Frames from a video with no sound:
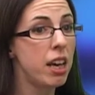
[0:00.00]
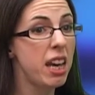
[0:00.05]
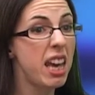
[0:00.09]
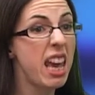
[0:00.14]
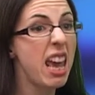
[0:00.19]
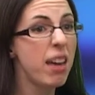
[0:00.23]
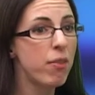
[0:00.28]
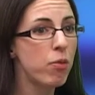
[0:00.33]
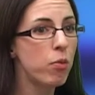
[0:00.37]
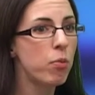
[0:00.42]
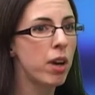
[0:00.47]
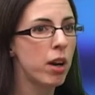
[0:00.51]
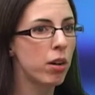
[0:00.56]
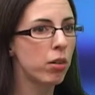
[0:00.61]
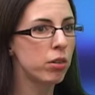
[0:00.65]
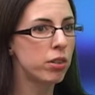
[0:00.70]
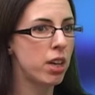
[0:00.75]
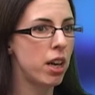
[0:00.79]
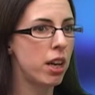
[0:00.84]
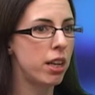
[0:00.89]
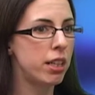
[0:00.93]
Even where
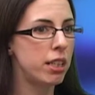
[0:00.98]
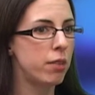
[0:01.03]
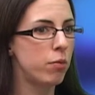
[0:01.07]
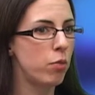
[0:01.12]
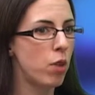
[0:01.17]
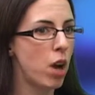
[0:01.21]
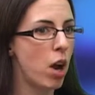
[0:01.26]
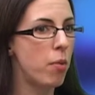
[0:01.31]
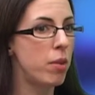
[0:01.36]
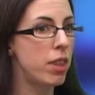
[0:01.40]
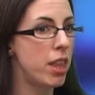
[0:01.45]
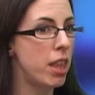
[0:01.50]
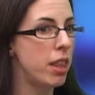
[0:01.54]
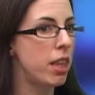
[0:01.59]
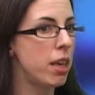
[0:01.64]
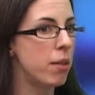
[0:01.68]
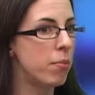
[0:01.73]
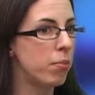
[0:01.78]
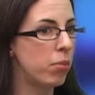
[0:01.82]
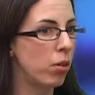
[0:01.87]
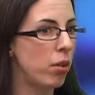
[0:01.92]
alternative work within the
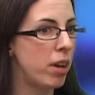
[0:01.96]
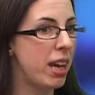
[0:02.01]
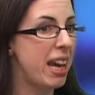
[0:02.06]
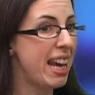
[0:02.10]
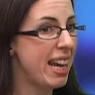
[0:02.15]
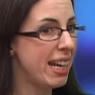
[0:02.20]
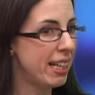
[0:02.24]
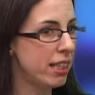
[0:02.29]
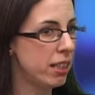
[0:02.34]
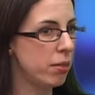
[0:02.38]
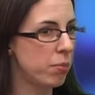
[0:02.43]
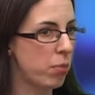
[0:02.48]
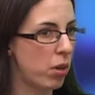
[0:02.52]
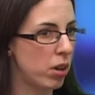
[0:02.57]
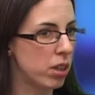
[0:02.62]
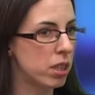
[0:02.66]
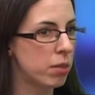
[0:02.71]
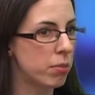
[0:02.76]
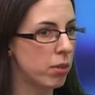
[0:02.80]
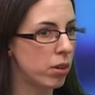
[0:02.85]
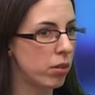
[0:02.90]
employer isn't
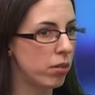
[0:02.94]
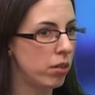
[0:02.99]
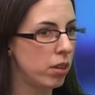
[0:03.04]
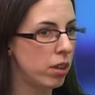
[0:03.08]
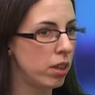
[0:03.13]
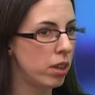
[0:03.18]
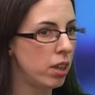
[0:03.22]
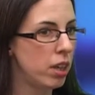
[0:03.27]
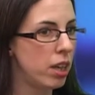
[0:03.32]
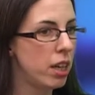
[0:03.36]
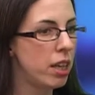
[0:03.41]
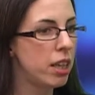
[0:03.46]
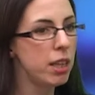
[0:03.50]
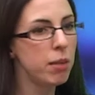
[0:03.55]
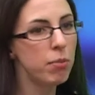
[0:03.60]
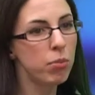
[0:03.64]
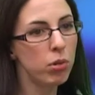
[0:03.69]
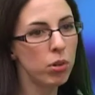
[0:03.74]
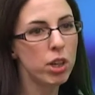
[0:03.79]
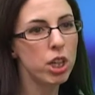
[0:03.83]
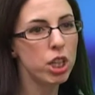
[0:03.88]
possible, the
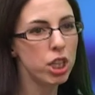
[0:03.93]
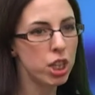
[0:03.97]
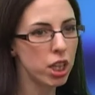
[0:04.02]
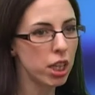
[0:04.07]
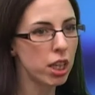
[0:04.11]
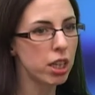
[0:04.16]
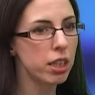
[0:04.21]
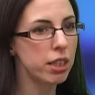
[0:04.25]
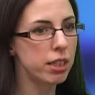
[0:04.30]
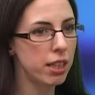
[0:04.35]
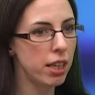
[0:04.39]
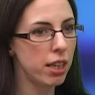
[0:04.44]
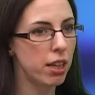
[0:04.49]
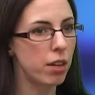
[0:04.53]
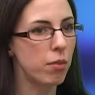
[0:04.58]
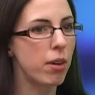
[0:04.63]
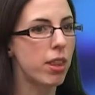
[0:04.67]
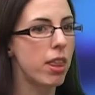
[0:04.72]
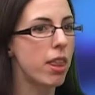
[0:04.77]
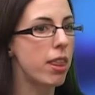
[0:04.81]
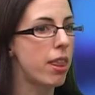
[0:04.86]
employer should consider
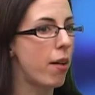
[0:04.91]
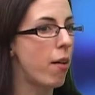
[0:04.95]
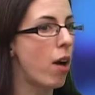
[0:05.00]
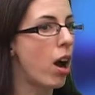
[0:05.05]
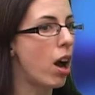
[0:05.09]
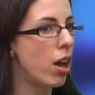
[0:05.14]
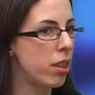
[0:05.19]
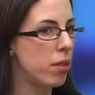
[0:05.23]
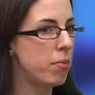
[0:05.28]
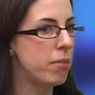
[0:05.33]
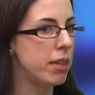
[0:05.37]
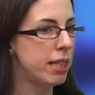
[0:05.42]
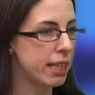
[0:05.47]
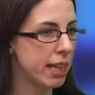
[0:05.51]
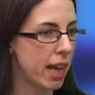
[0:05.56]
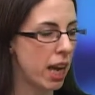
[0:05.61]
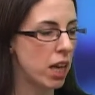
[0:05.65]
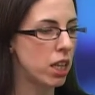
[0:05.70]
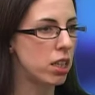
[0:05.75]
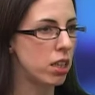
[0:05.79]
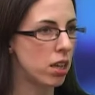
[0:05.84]
whether there are other
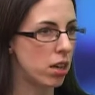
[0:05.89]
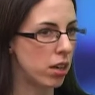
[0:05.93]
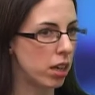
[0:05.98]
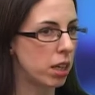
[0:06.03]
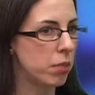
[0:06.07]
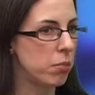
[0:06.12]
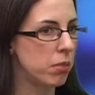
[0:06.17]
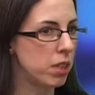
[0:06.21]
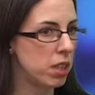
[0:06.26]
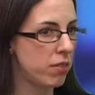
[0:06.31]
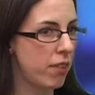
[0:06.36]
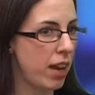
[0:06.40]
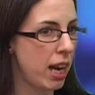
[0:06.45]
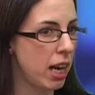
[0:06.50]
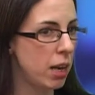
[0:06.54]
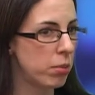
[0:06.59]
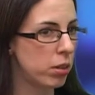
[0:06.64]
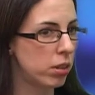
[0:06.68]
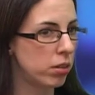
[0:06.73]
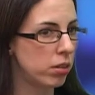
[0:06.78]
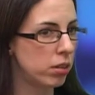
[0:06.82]
mitigation arguments
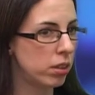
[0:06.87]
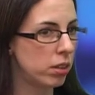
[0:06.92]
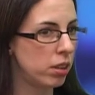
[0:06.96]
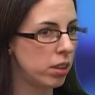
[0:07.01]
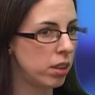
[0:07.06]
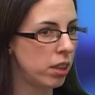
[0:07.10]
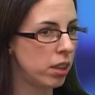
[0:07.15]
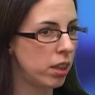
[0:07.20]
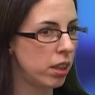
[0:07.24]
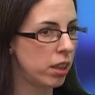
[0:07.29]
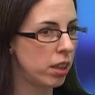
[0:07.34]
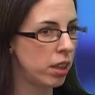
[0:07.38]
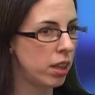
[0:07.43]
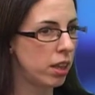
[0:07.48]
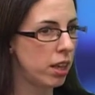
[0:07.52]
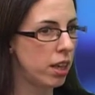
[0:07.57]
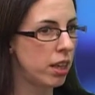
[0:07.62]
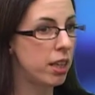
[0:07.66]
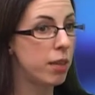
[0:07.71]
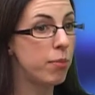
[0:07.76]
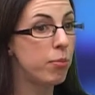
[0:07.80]
available.
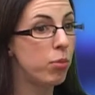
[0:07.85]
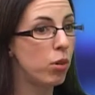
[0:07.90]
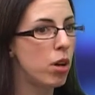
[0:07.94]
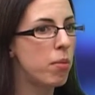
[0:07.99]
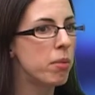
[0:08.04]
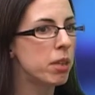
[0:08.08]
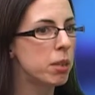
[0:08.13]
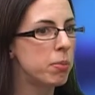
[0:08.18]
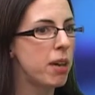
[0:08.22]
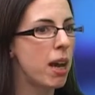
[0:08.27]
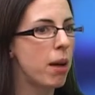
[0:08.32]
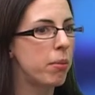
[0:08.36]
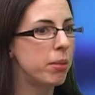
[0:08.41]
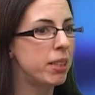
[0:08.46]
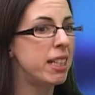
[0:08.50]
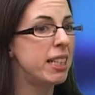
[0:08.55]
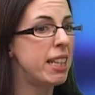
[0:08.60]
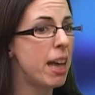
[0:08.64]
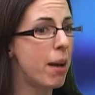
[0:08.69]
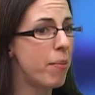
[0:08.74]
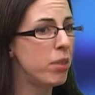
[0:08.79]
The employer must be able to
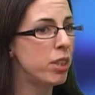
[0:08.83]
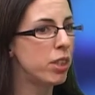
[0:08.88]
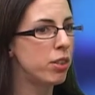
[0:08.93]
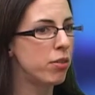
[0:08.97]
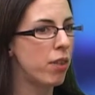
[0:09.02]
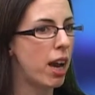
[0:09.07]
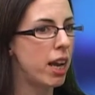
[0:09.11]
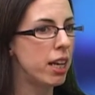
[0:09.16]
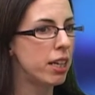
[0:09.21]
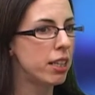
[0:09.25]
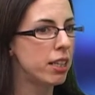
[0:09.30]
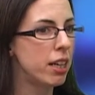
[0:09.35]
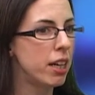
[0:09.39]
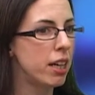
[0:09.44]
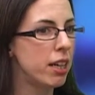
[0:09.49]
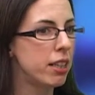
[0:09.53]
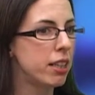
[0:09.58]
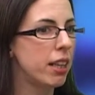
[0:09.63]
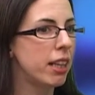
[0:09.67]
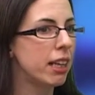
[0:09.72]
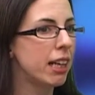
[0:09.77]
demonstrate
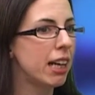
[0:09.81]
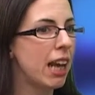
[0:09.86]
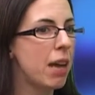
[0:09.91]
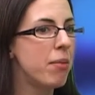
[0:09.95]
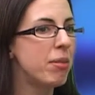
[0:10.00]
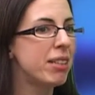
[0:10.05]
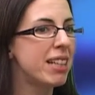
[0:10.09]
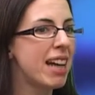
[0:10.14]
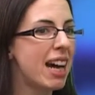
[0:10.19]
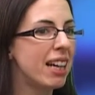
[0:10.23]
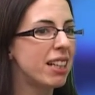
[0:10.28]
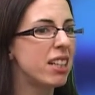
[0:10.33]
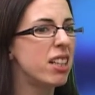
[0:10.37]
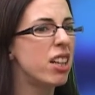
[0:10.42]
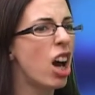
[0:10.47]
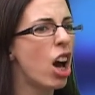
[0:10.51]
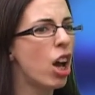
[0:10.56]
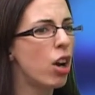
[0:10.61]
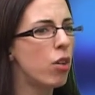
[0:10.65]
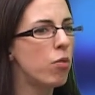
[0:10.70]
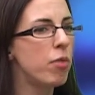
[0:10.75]
that the claimant acted
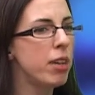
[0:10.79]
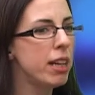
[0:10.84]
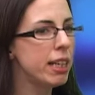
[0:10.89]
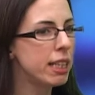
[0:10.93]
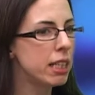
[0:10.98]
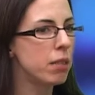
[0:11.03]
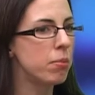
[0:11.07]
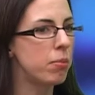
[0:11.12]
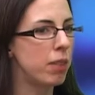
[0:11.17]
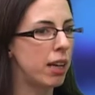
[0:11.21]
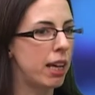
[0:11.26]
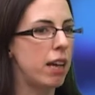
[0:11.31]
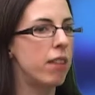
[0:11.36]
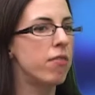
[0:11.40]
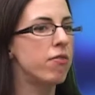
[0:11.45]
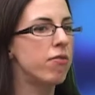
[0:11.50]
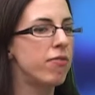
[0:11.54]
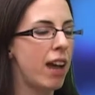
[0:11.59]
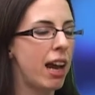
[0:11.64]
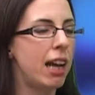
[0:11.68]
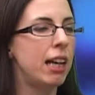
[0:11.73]
unreasonably in
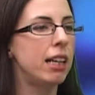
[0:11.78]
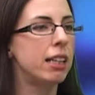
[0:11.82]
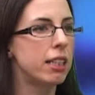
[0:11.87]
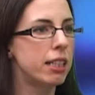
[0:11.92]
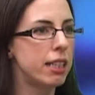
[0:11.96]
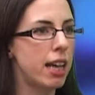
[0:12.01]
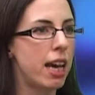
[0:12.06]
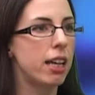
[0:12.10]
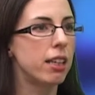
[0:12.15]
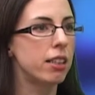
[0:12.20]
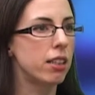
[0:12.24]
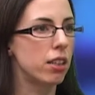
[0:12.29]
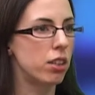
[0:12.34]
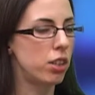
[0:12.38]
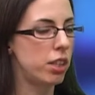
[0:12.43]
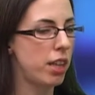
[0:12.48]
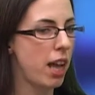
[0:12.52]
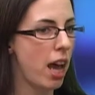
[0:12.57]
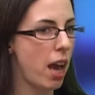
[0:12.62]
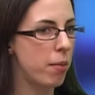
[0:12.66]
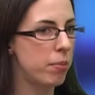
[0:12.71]
failing to take such
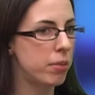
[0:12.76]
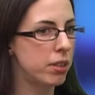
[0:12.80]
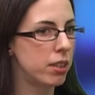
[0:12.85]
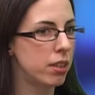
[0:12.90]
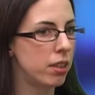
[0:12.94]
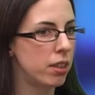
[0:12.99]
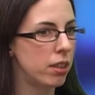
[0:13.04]
steps.